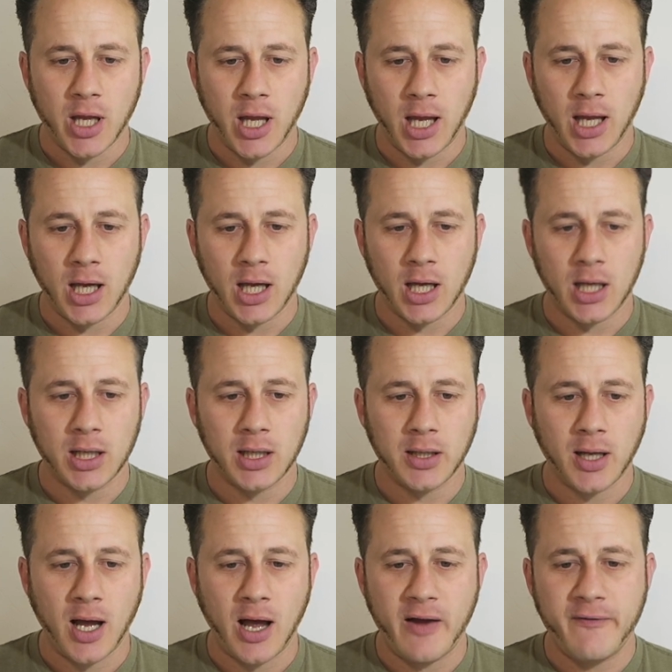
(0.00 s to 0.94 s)

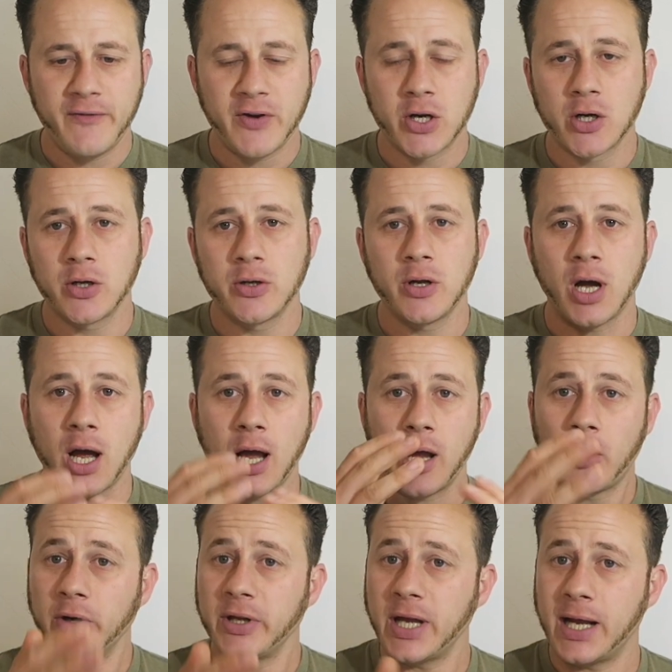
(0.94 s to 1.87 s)
and I figured
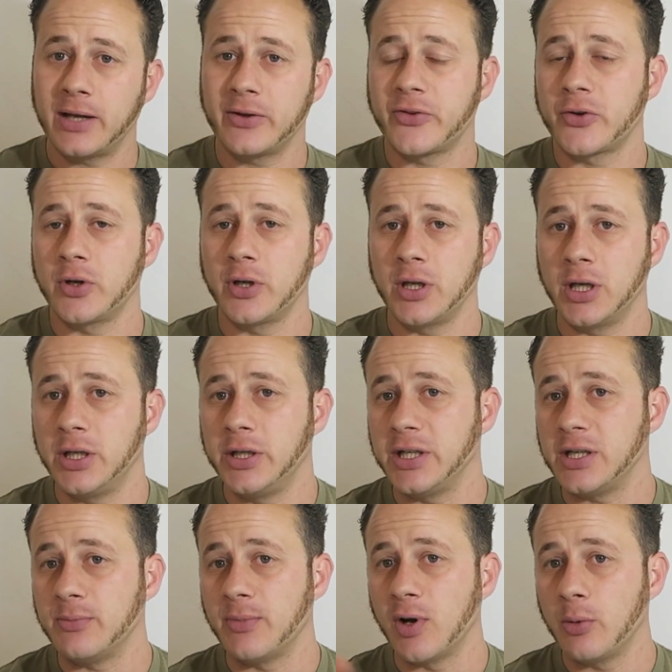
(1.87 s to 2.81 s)
I already answered it in
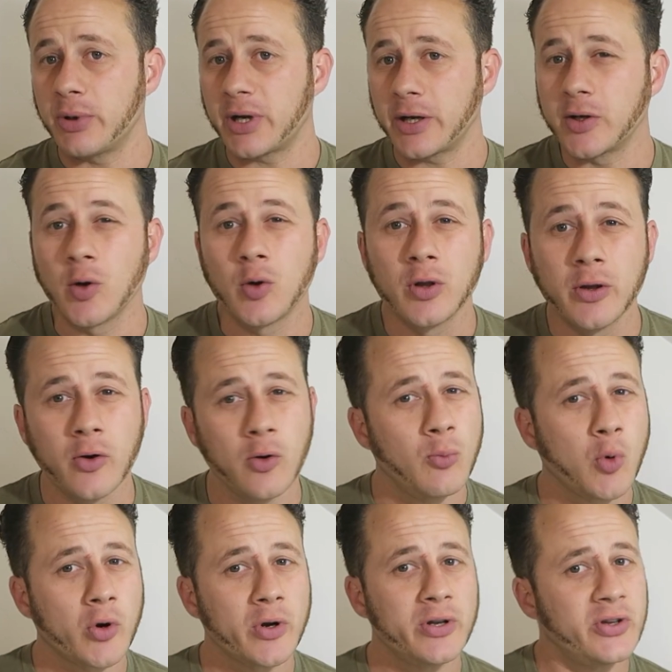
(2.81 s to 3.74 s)
email, but I'd go a little
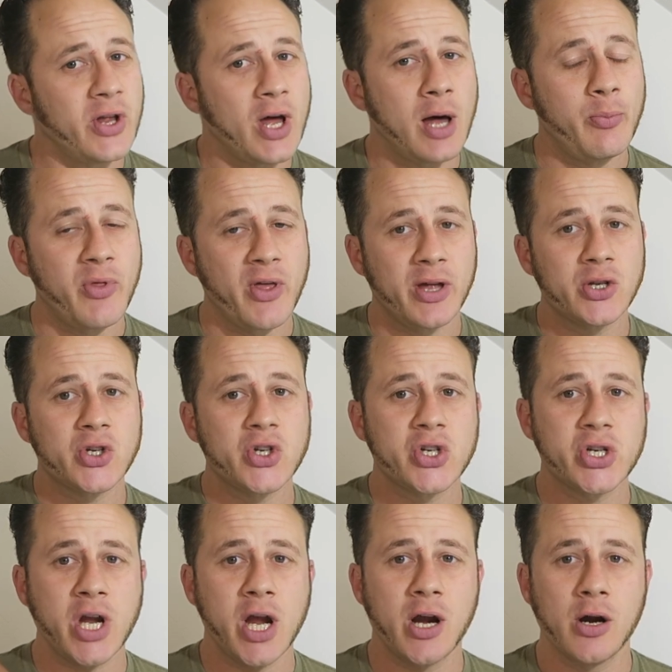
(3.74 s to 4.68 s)
more in depth and
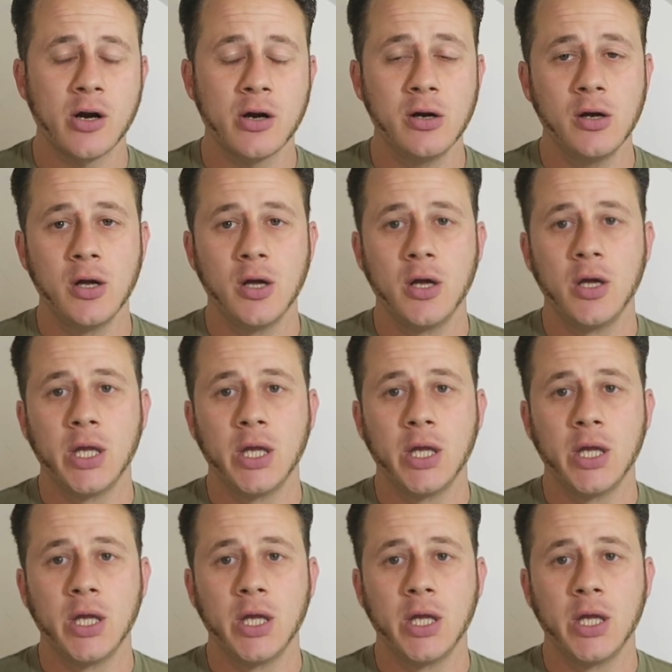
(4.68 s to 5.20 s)
share